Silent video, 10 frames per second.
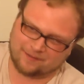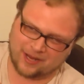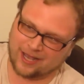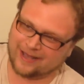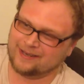
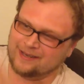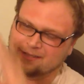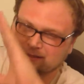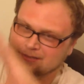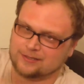I'm not
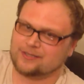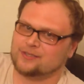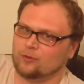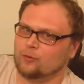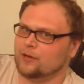
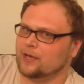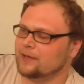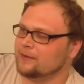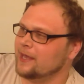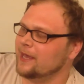sold
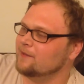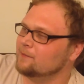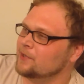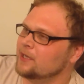on that,